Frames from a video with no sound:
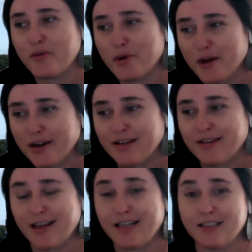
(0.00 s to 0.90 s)
work
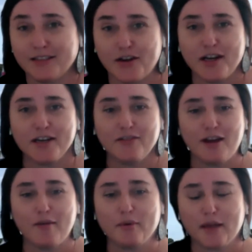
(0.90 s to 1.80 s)
that is kind of
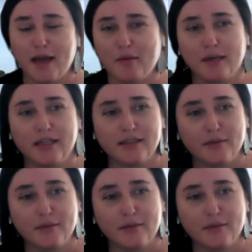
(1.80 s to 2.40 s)
happening